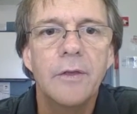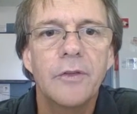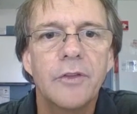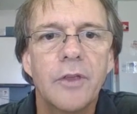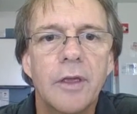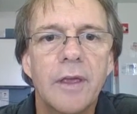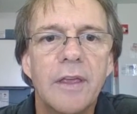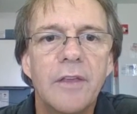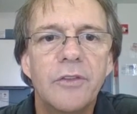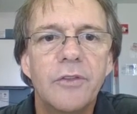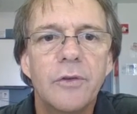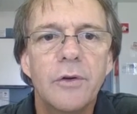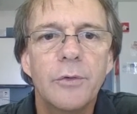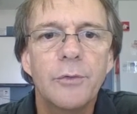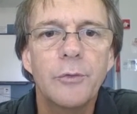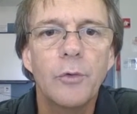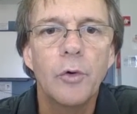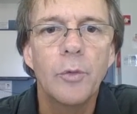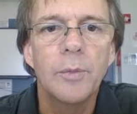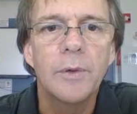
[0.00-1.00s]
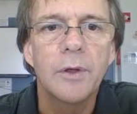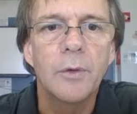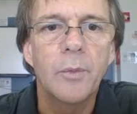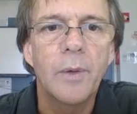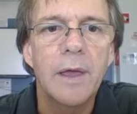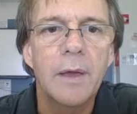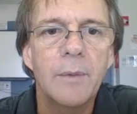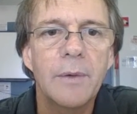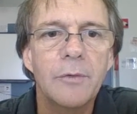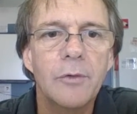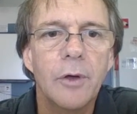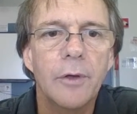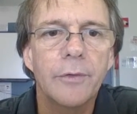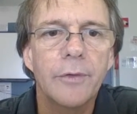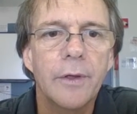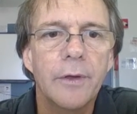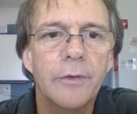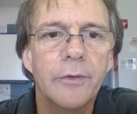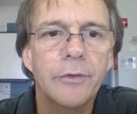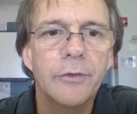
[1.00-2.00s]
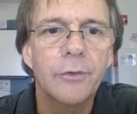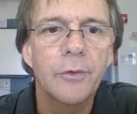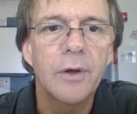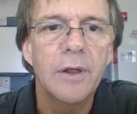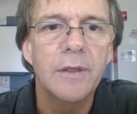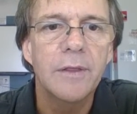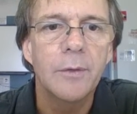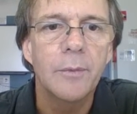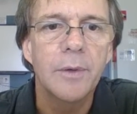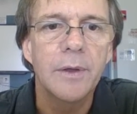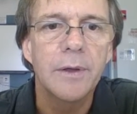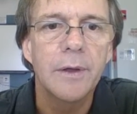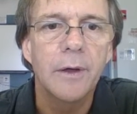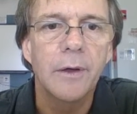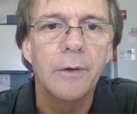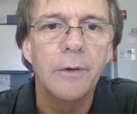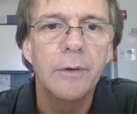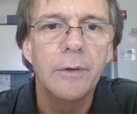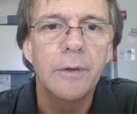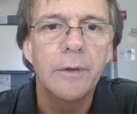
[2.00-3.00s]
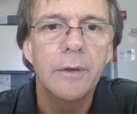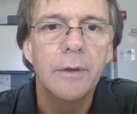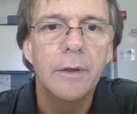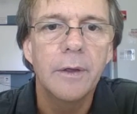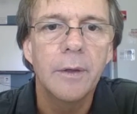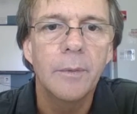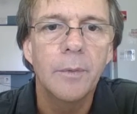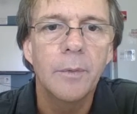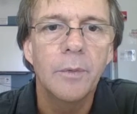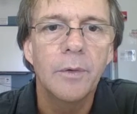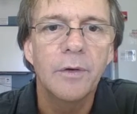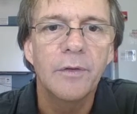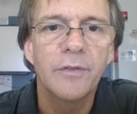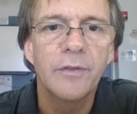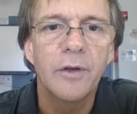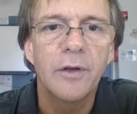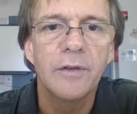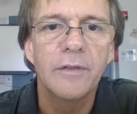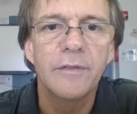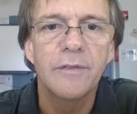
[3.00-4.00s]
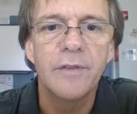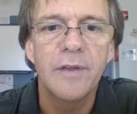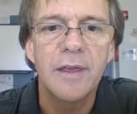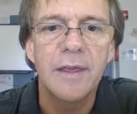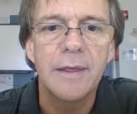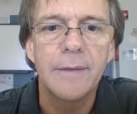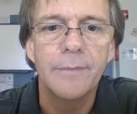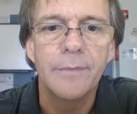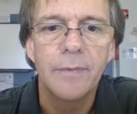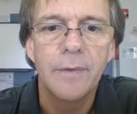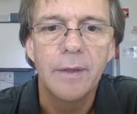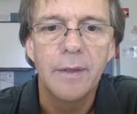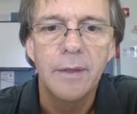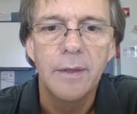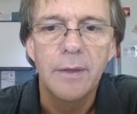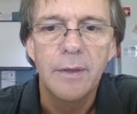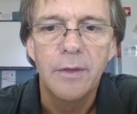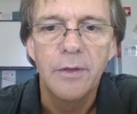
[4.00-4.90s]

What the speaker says: So is there a formula where we've got those three that we know, and we want to find v?